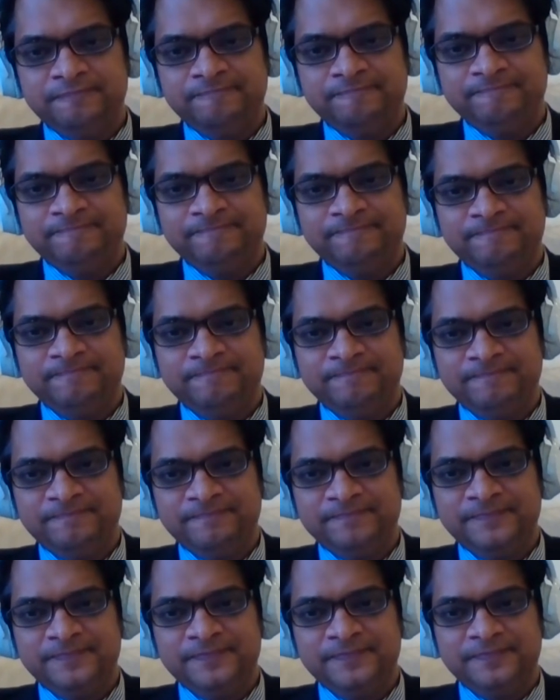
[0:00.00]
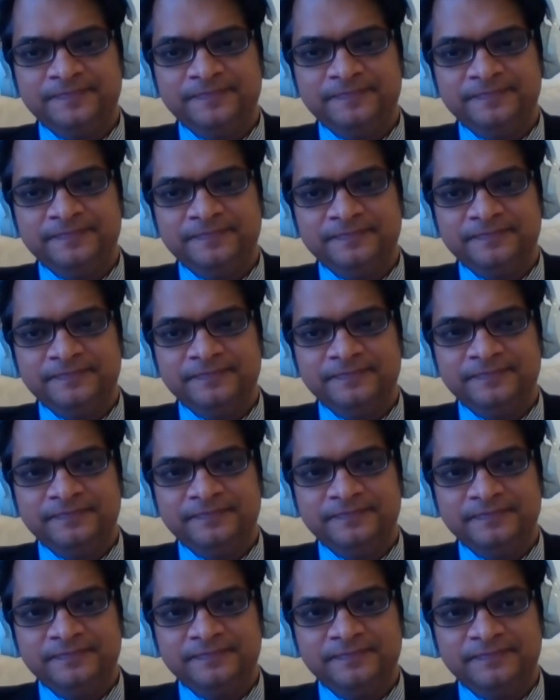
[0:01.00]

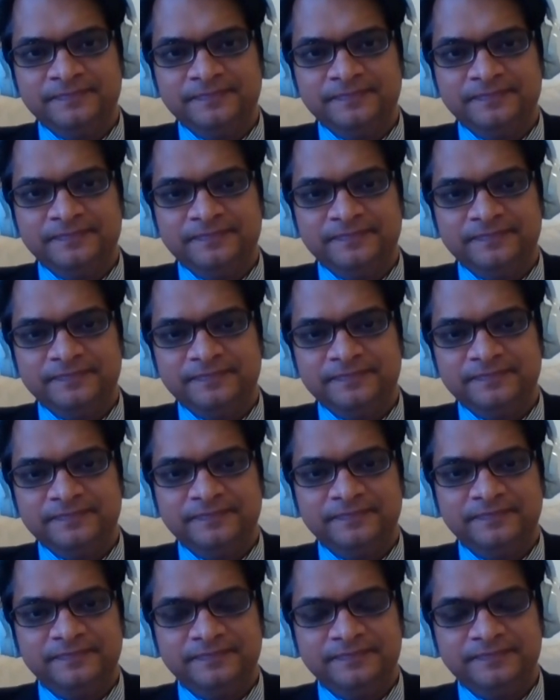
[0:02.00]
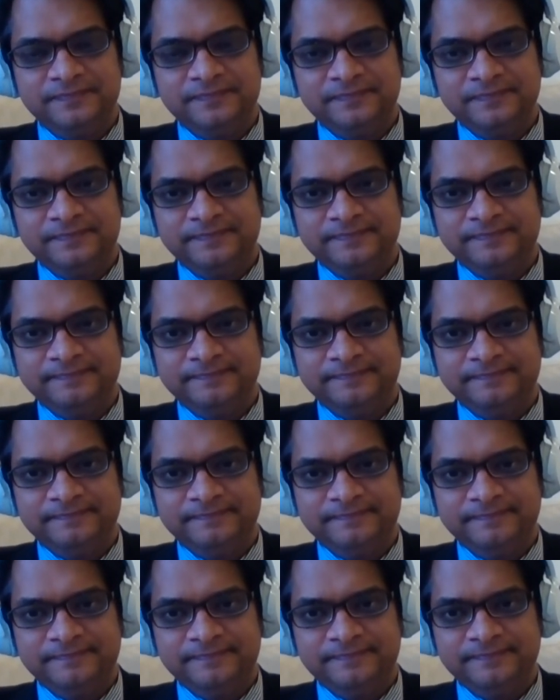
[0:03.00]

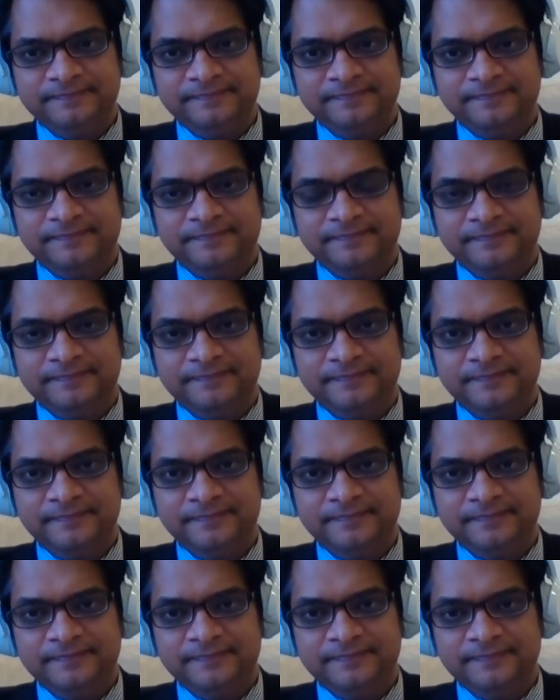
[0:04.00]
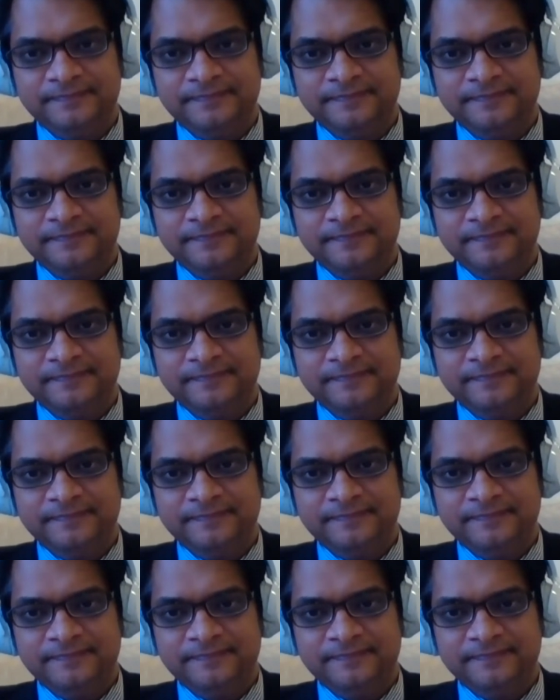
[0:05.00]

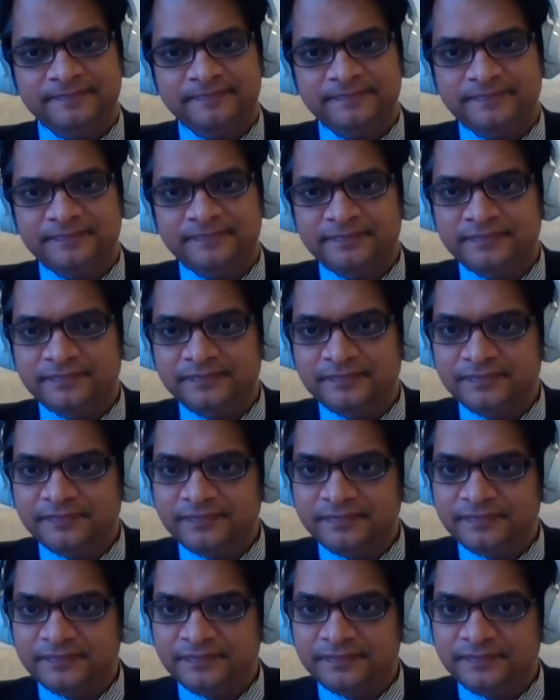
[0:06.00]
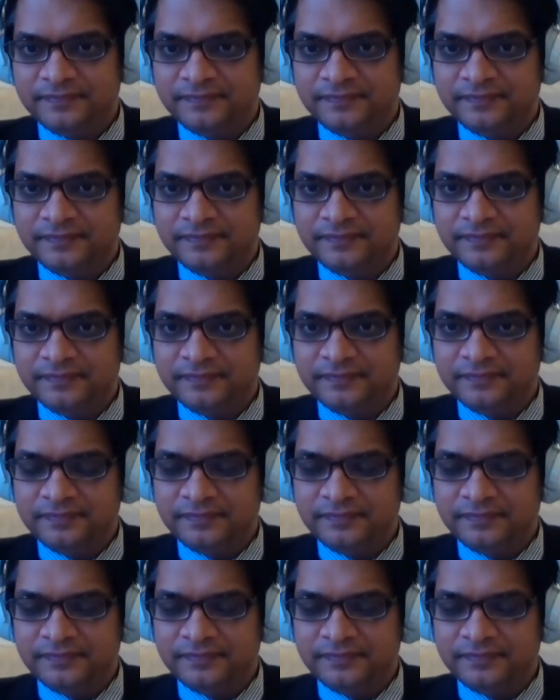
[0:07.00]
(silence)